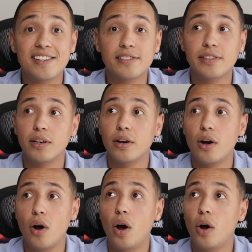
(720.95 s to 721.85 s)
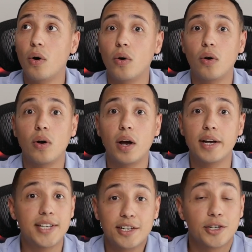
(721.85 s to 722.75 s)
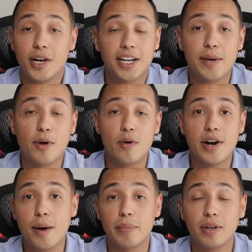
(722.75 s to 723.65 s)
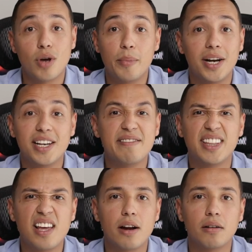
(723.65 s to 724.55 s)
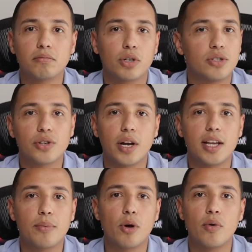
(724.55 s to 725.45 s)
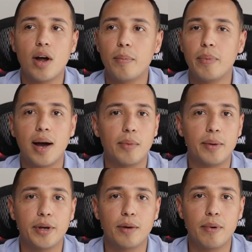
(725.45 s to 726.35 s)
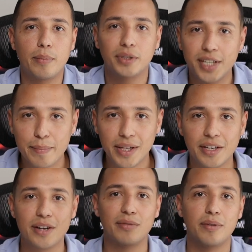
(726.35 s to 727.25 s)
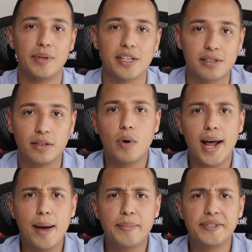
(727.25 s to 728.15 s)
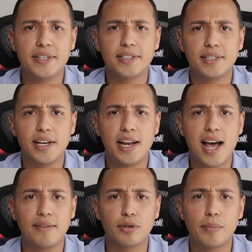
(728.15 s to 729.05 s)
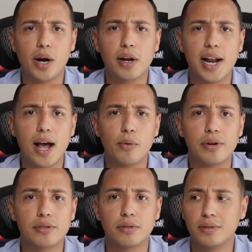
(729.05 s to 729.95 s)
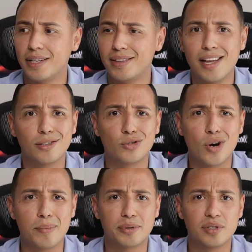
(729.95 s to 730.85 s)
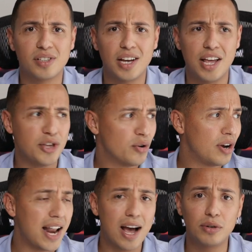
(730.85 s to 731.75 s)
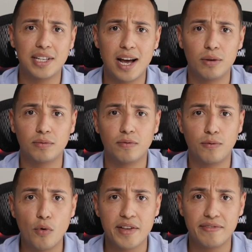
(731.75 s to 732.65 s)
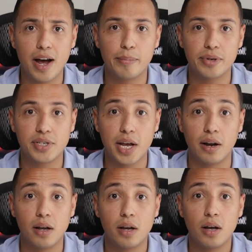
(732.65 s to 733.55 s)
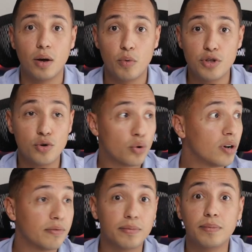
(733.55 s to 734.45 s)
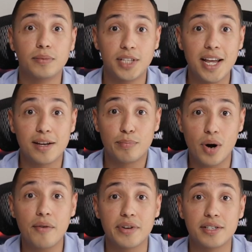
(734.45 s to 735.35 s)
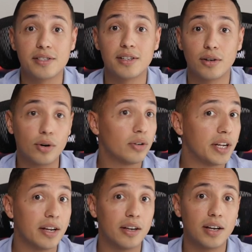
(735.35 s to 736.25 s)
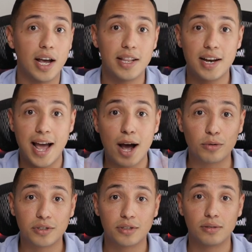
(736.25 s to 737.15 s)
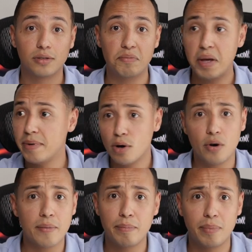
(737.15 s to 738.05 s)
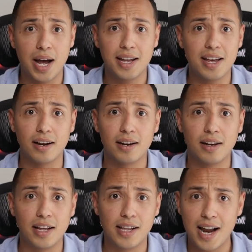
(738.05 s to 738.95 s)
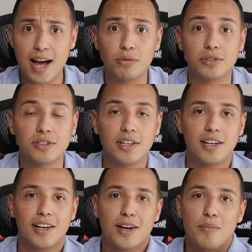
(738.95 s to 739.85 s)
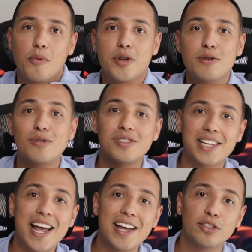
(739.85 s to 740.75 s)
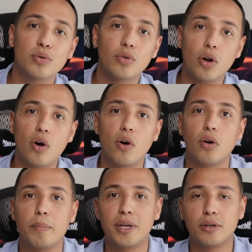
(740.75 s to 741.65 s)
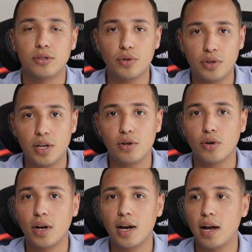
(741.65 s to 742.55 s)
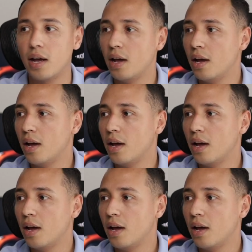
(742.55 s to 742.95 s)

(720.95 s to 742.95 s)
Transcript: is, oh, it's actually gonna keep going up. So I'm gonna leave it there because it's gonna keep going up. I'm gonna become a multimillionaire from this. What happens is in aftermarket hours, the thing drops and you're now down 45% when you could have taken profits early and then out and maybe go in again and then out. But when you stay too long because you think you're gonna